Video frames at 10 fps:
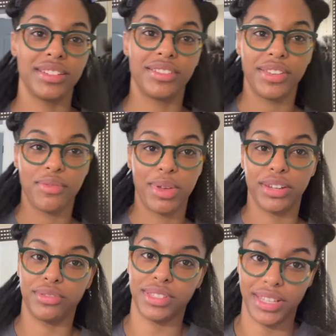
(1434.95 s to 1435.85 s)
don't even make
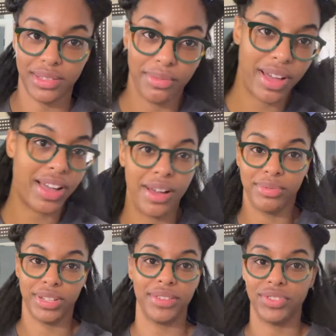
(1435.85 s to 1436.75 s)
no sense why I
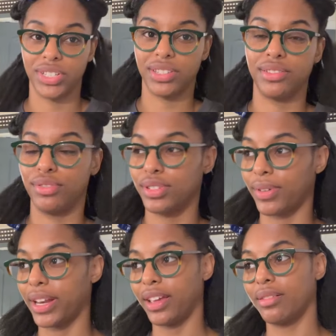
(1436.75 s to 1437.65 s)
would even just do this
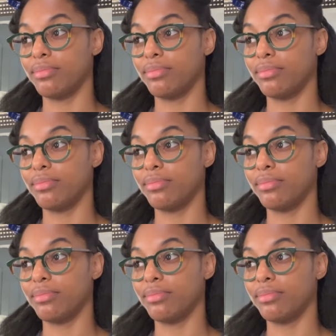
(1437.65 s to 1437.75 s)
right now.